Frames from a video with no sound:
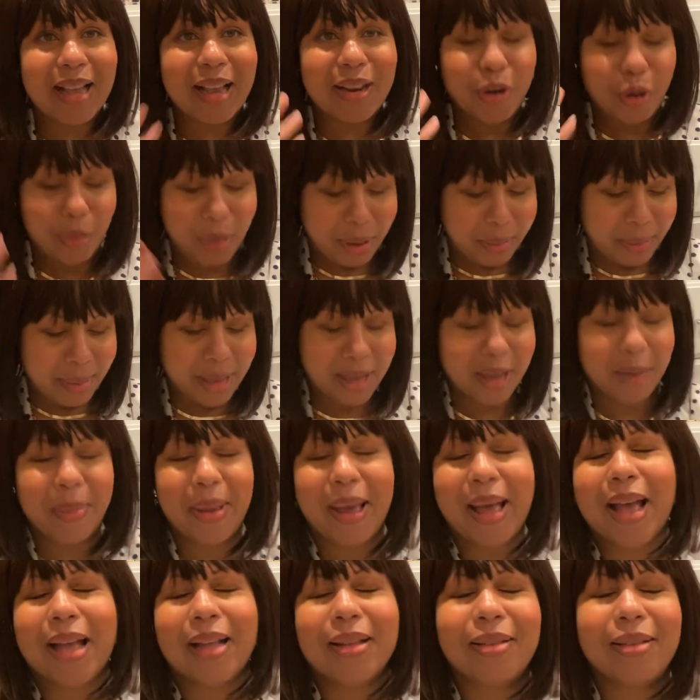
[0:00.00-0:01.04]
I know my makeup
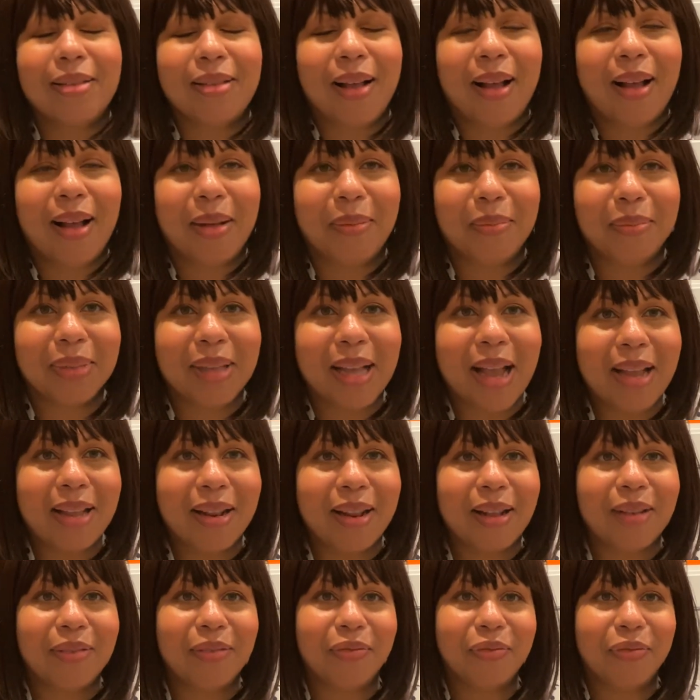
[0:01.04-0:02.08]
has kind
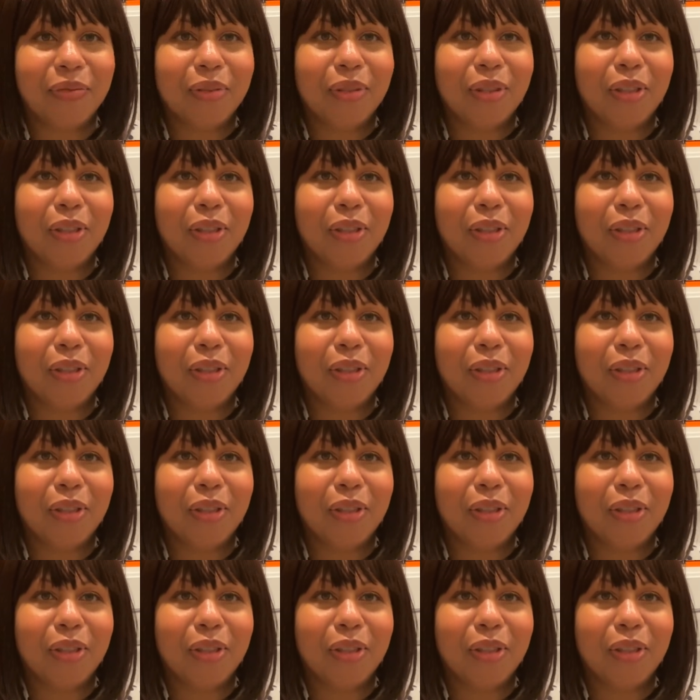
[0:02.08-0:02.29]
of,